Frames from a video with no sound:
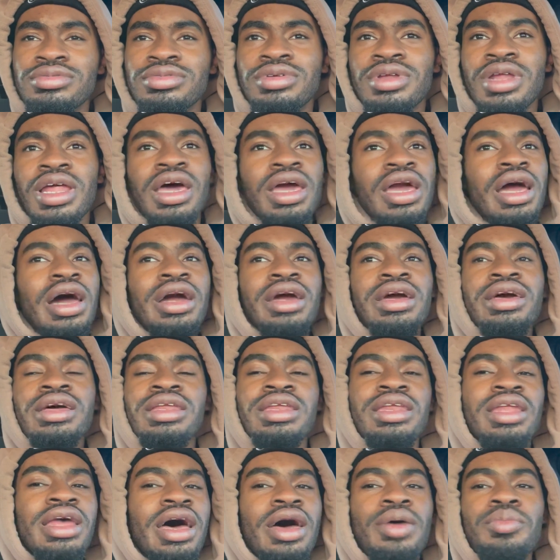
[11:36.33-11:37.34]
Like, I could
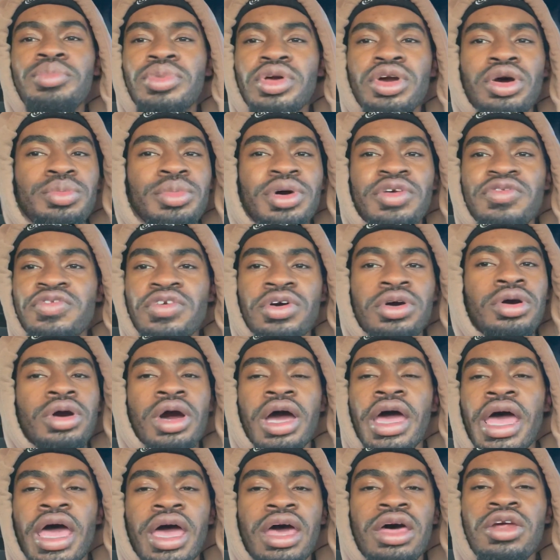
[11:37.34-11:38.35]
not be on my
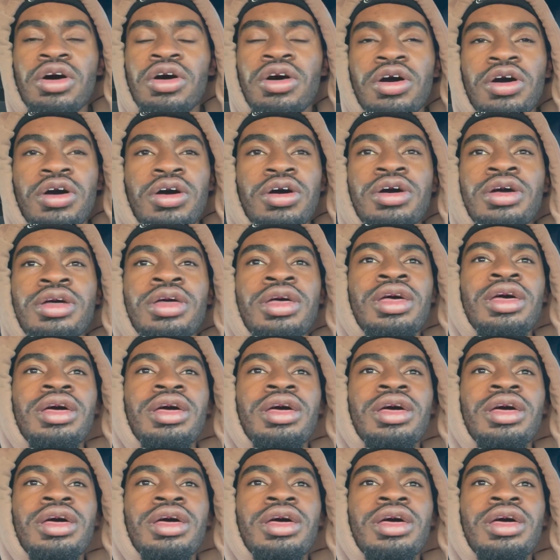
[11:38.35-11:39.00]
phone at all.